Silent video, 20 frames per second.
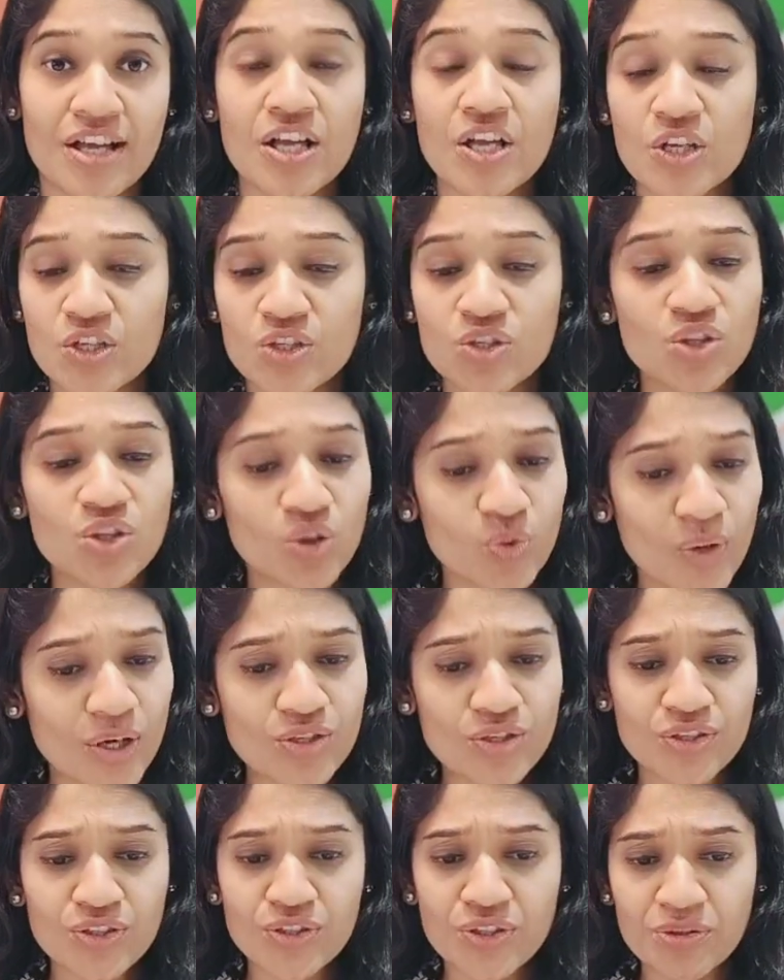So the
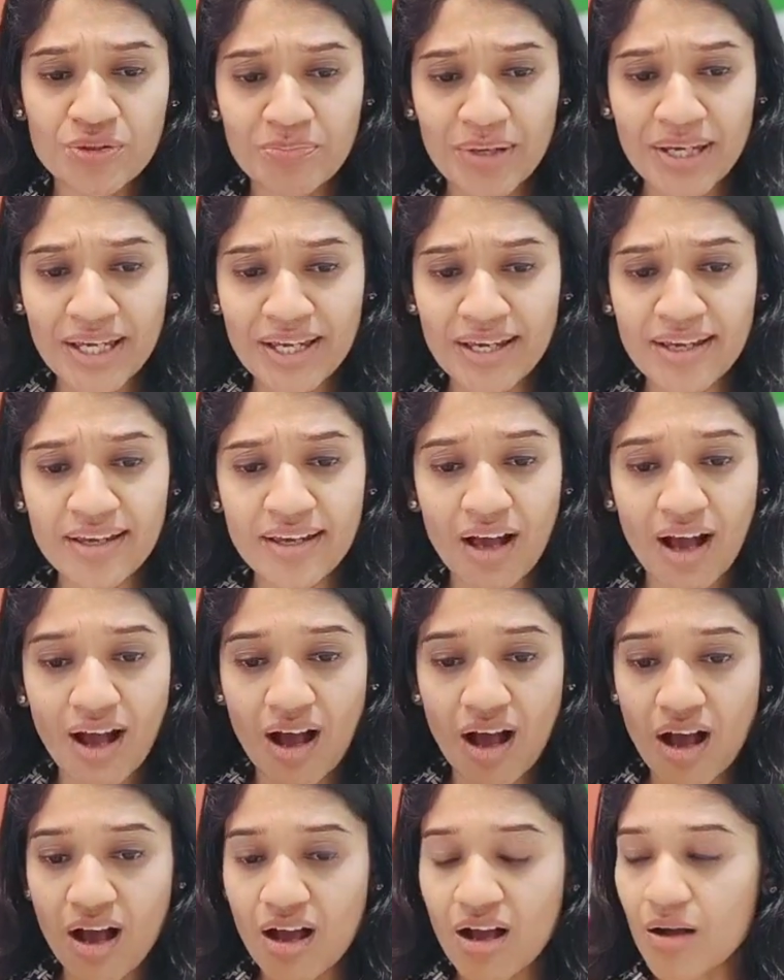question could be,
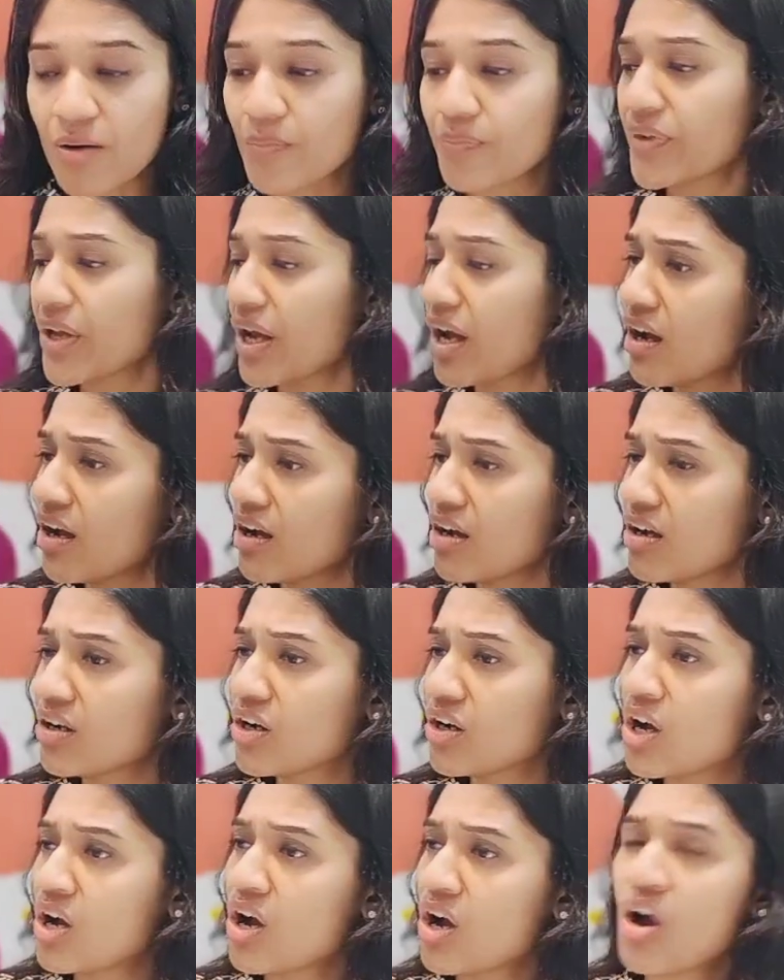
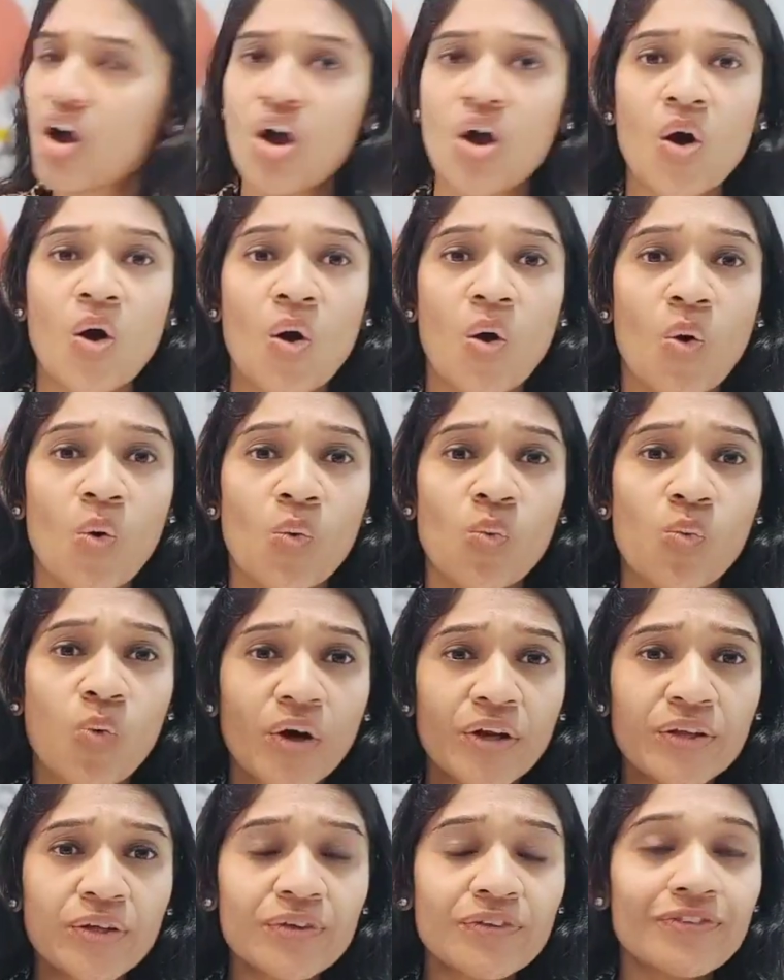
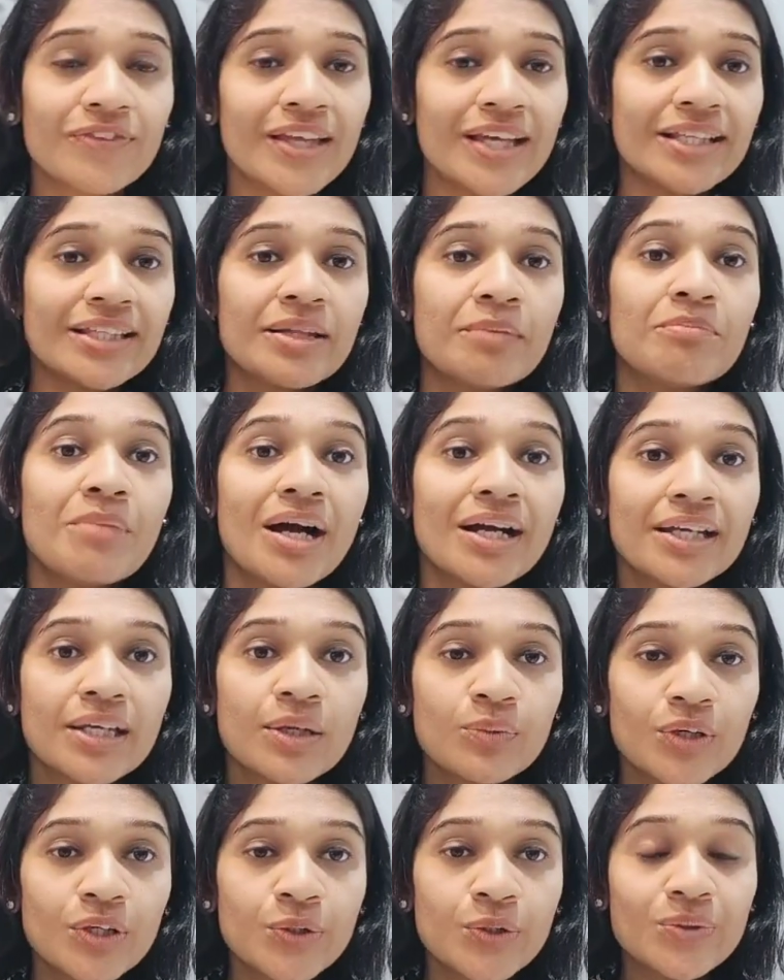what do you think the monkey
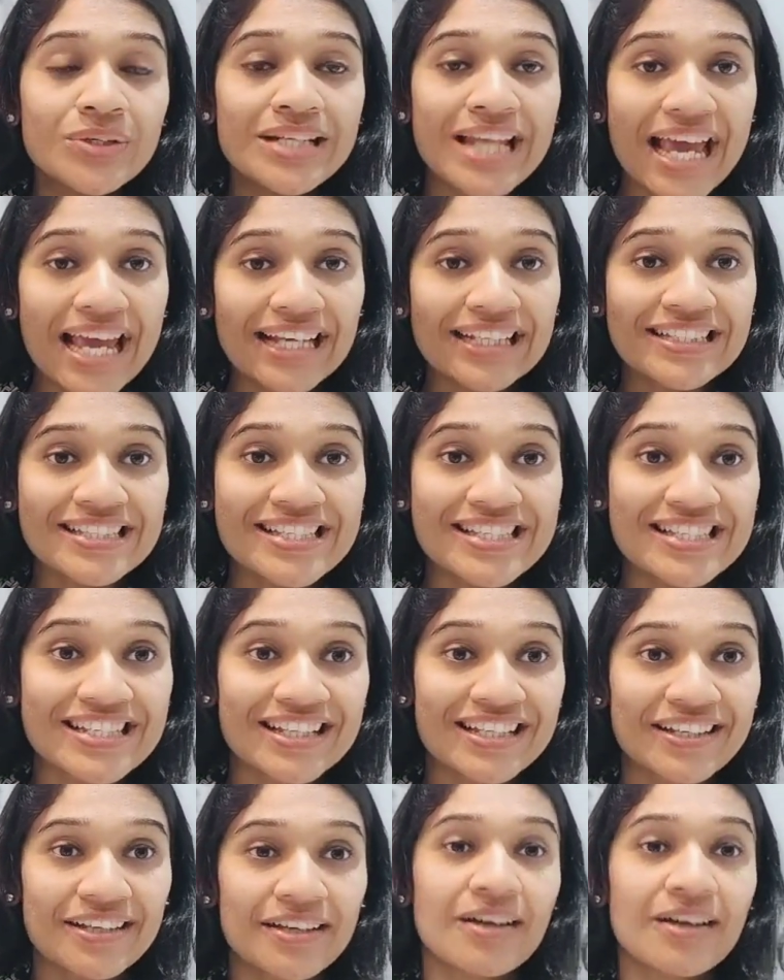will do next?